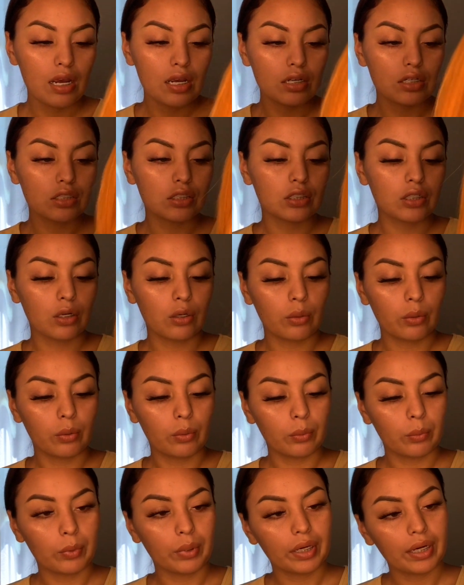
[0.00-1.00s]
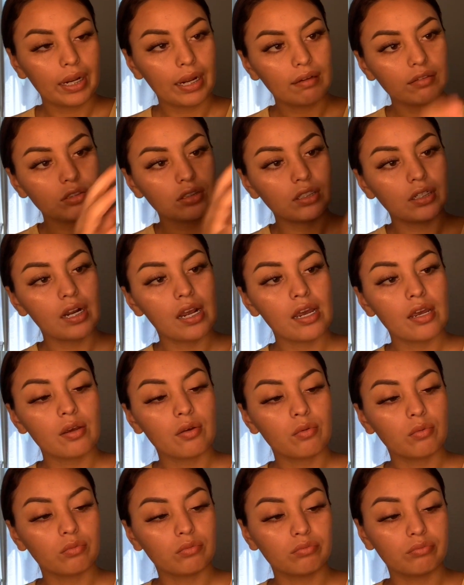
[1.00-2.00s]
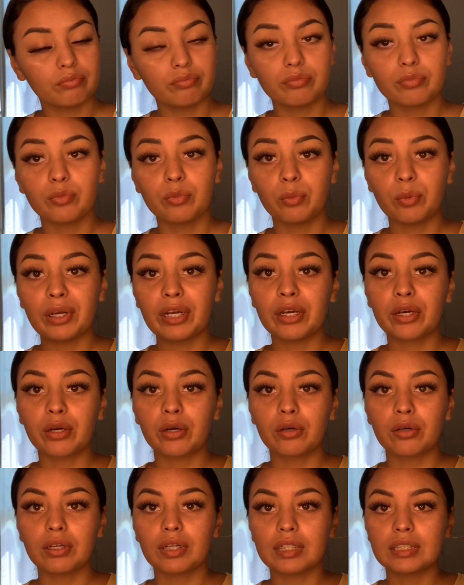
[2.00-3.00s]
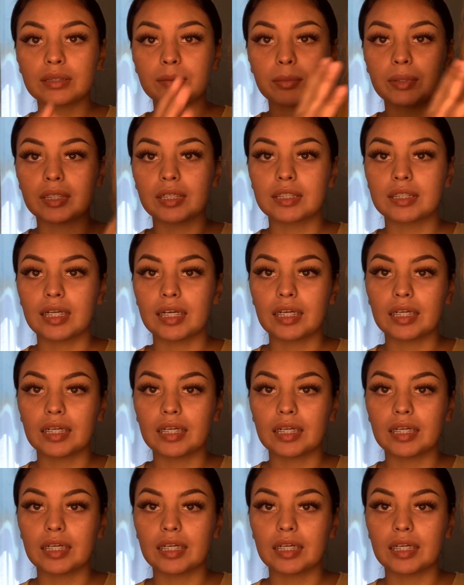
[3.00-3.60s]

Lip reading: So we're gonna have to like recurl this because